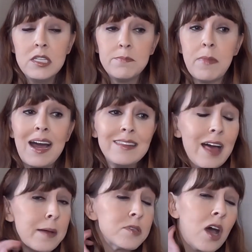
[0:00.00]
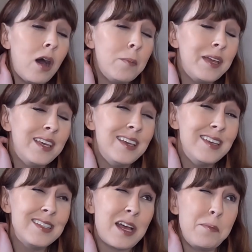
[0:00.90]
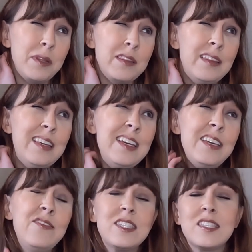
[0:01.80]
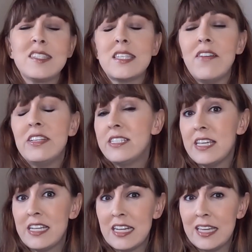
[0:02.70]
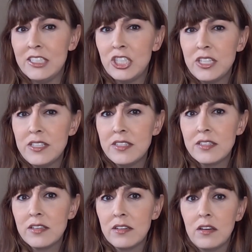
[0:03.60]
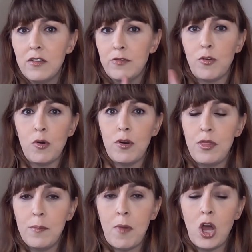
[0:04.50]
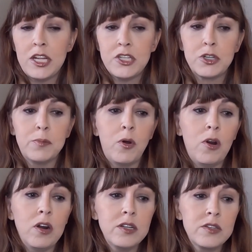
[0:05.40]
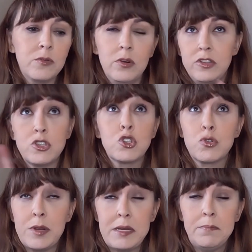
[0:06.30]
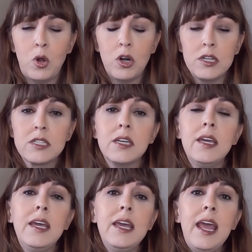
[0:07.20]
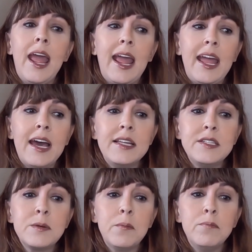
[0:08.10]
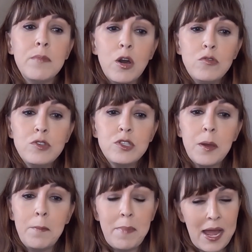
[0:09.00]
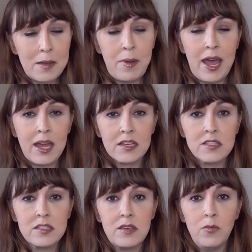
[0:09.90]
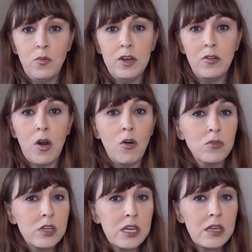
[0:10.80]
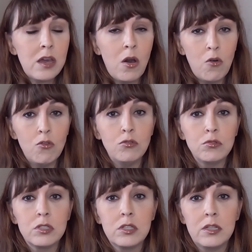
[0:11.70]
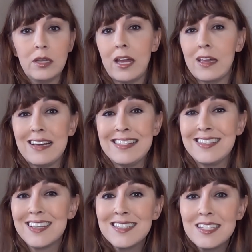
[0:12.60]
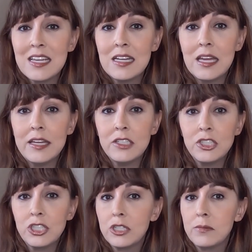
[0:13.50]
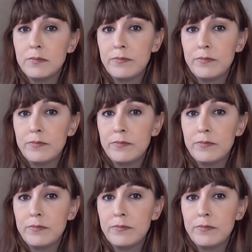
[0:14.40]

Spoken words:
My laptop is, I believe, 17 inches for the monitor part or the screen part. And most backpacks will only hold like a 16-inch